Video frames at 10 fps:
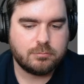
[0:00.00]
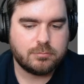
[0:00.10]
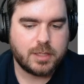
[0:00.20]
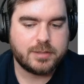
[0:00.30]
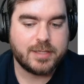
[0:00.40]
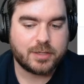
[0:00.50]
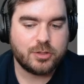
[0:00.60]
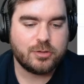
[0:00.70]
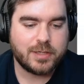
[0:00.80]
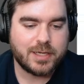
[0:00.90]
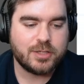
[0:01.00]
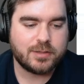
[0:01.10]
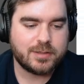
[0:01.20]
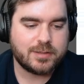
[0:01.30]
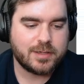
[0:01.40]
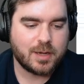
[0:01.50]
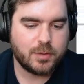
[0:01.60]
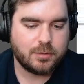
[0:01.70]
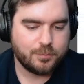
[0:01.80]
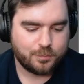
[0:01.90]
a deck that you could easily see
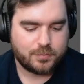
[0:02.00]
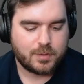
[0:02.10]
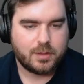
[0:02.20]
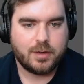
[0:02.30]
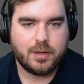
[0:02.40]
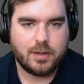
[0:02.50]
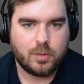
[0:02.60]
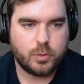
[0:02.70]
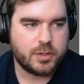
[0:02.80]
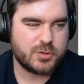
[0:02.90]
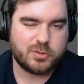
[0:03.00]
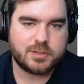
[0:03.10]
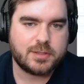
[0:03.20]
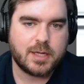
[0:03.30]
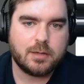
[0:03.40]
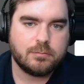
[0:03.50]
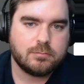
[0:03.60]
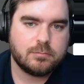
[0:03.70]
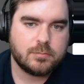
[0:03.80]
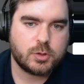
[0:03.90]
coming with this sort of start.
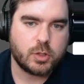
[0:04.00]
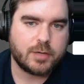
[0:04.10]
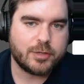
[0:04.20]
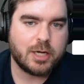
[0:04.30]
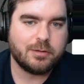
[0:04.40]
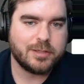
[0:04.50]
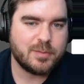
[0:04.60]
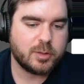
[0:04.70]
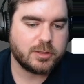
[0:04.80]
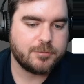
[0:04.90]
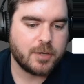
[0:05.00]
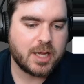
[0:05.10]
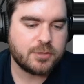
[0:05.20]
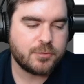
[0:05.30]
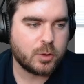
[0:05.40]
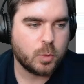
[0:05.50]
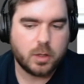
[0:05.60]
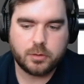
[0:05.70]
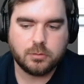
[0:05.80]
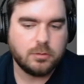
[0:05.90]
Snow-Covered Island typically for Icewind Quaddle.